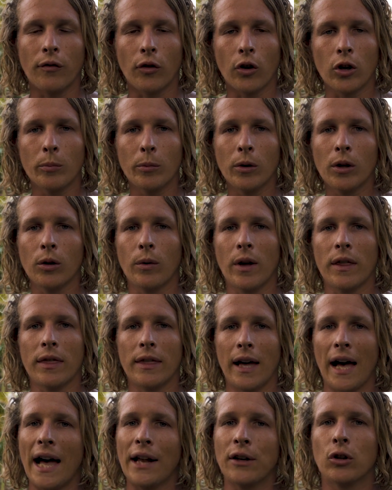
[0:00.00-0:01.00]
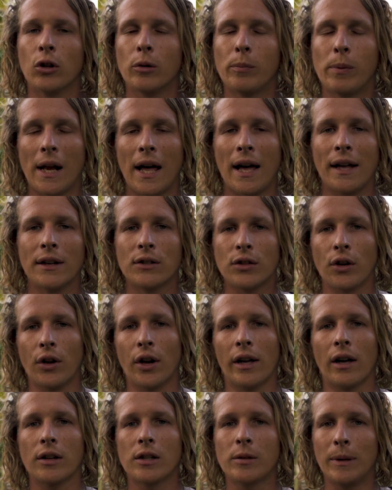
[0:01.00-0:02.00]
affordable, with their annual plan
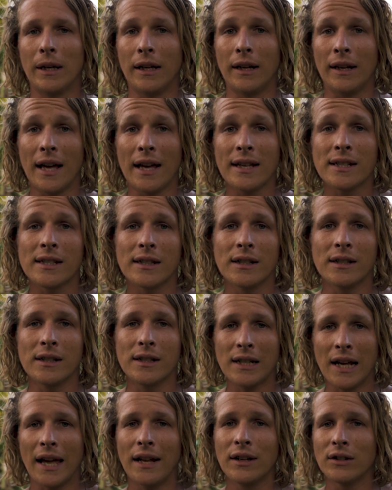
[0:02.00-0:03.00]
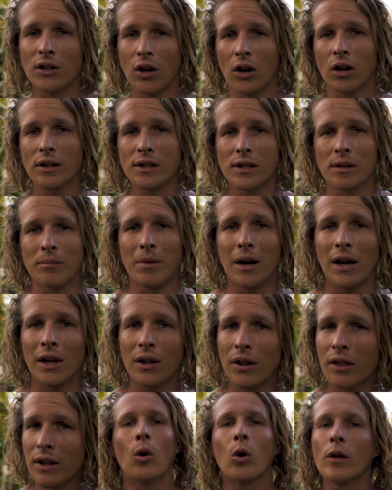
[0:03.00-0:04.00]
turning out to be less than $10 a
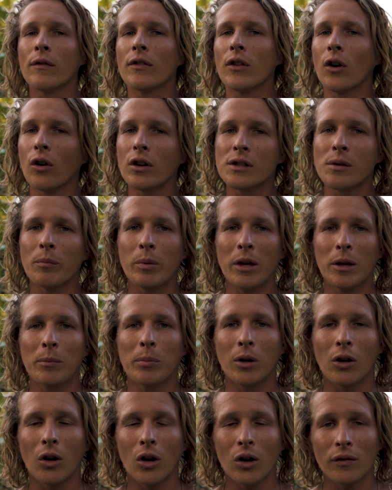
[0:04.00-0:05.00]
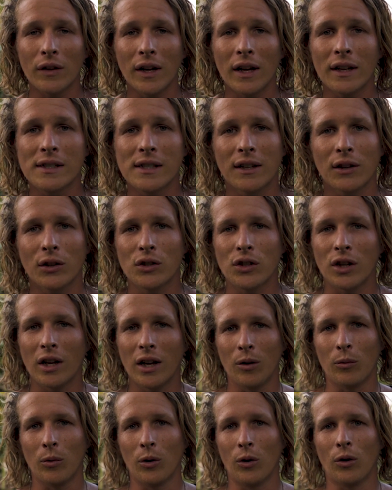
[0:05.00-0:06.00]
month. All of the awesome people over at
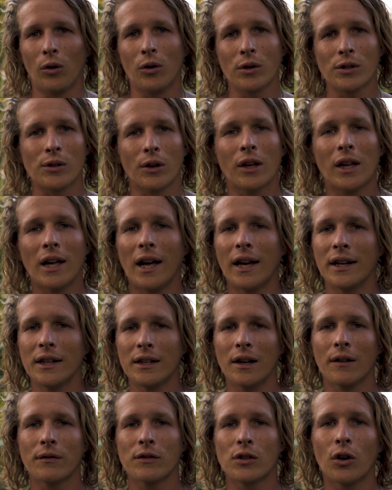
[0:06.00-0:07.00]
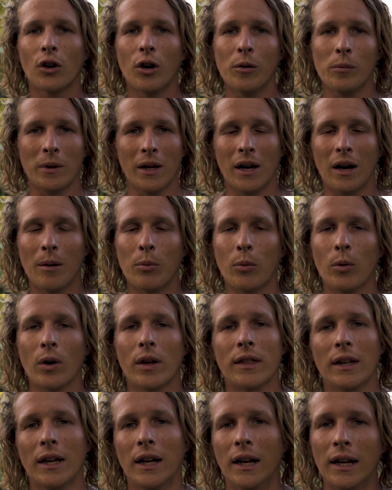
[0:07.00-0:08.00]
Skillshare were also kind enough to hook me up
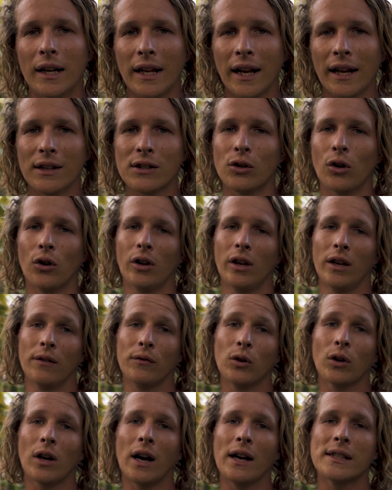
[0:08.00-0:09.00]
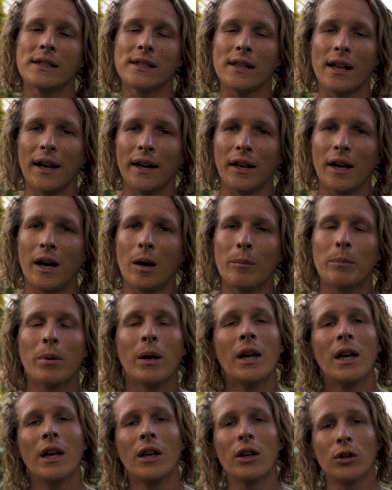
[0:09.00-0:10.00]
with a link, so if you guys sign up
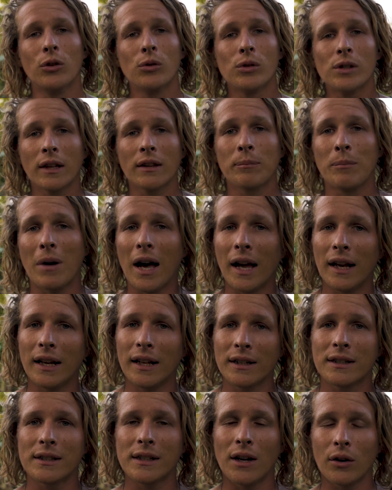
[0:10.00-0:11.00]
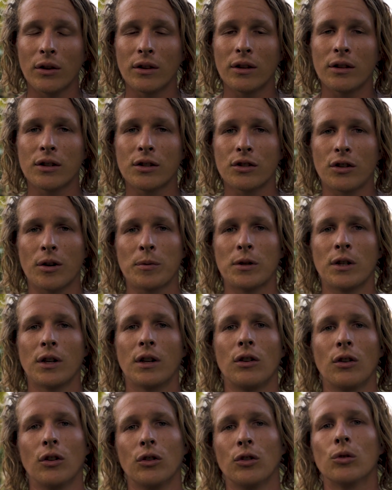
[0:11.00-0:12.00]
Using my link down in the
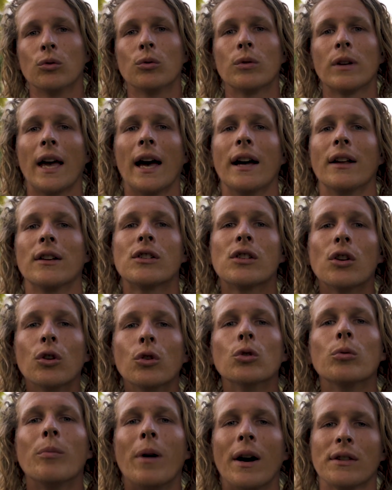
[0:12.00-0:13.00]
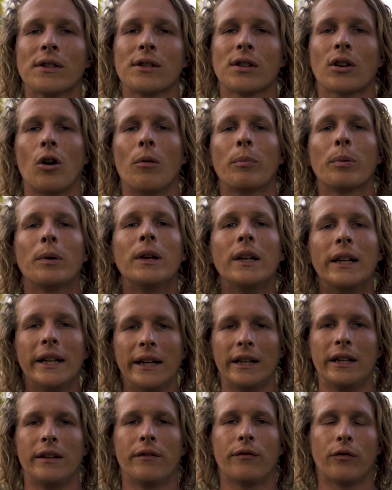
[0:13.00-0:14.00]
description, you get 2 months
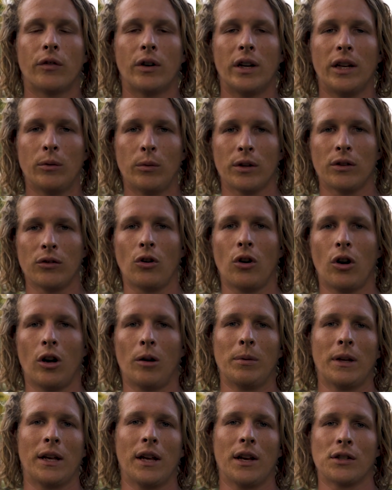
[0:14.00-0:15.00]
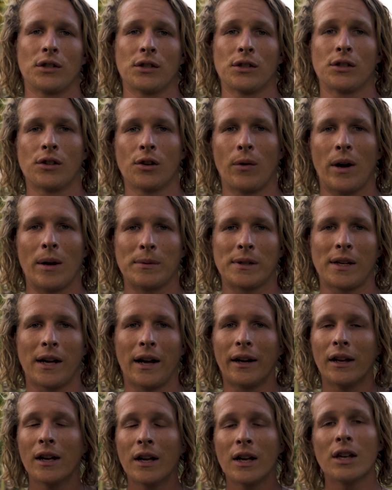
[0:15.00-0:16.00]
completely free with no obligations to the
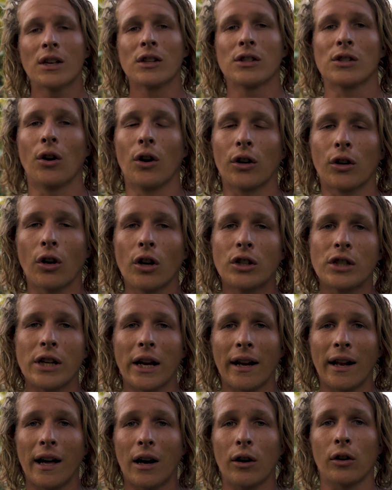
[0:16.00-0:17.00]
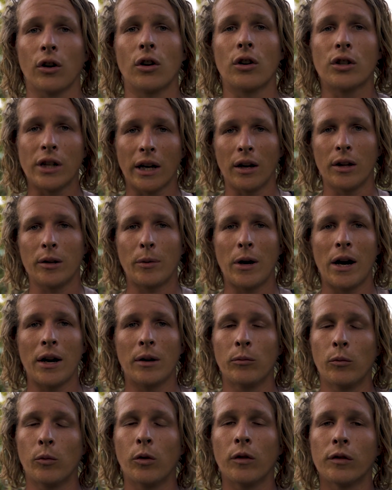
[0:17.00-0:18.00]
website. So go check it out. Go check out the
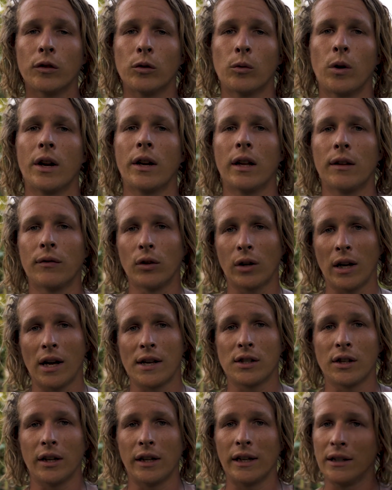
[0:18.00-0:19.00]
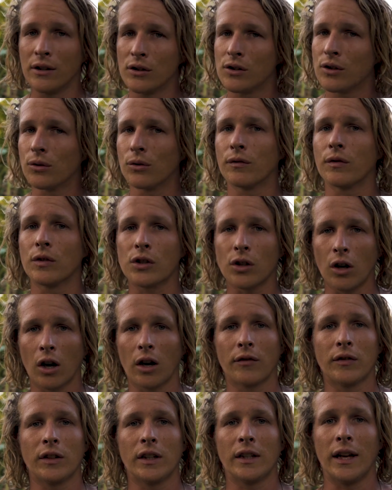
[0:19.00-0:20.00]
Brandon Wolfel one if you guys are into
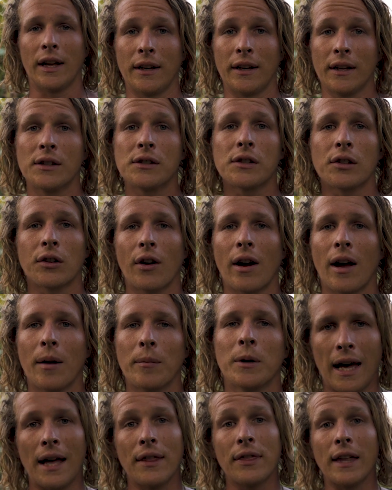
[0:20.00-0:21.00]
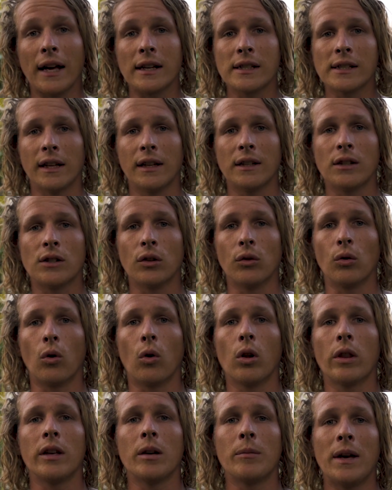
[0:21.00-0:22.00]
photography Instagram. And thanks again to
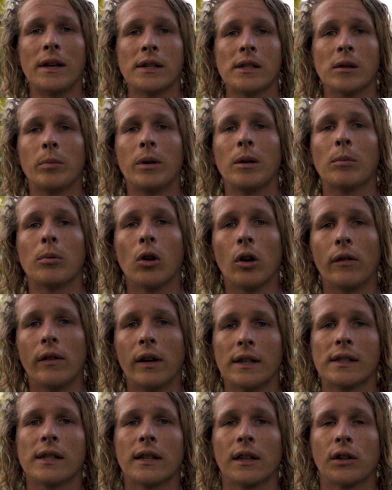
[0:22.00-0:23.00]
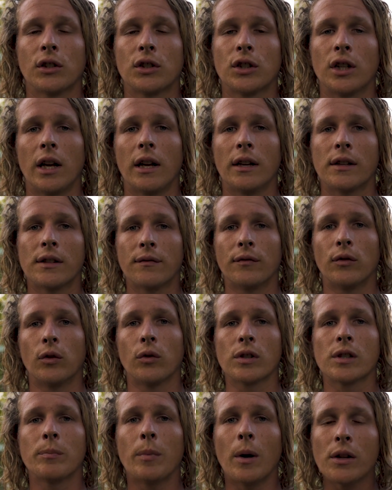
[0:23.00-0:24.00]
all the amazing people over at Skillshare for
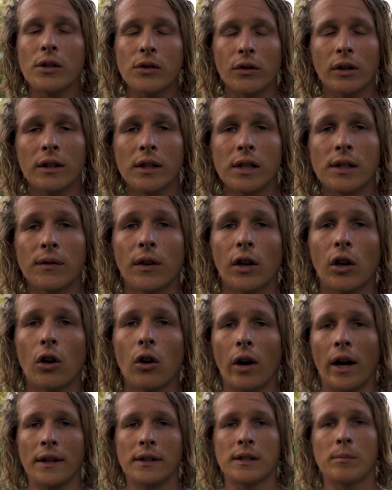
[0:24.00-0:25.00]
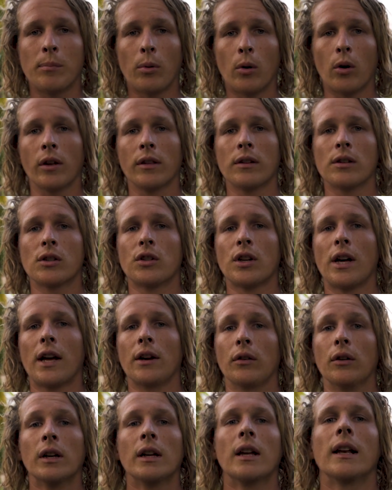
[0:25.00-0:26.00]
sponsoring this video and supporting this
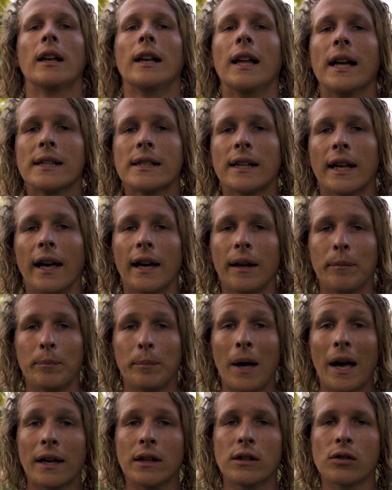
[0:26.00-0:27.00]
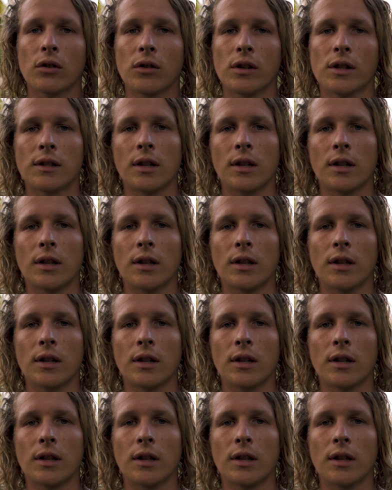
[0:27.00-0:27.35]
channel. Let's get back into those